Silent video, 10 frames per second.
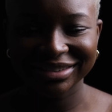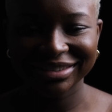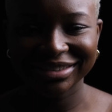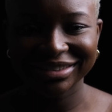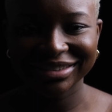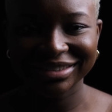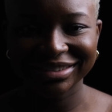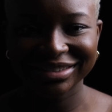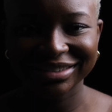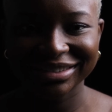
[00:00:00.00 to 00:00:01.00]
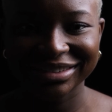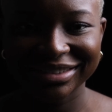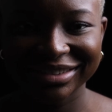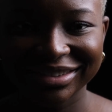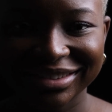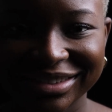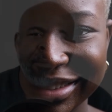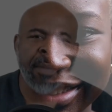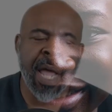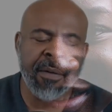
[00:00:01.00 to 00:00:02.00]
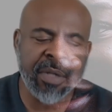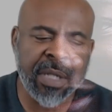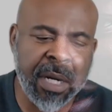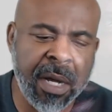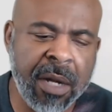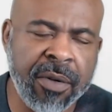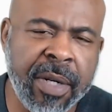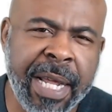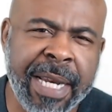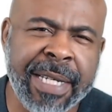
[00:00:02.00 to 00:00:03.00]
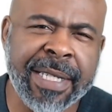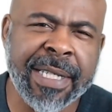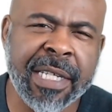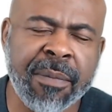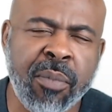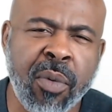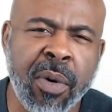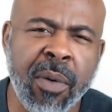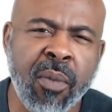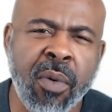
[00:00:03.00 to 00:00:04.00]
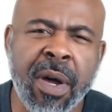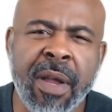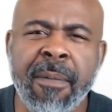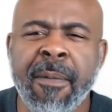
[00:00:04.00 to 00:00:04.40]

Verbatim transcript: of all racial groups, averaging 186.1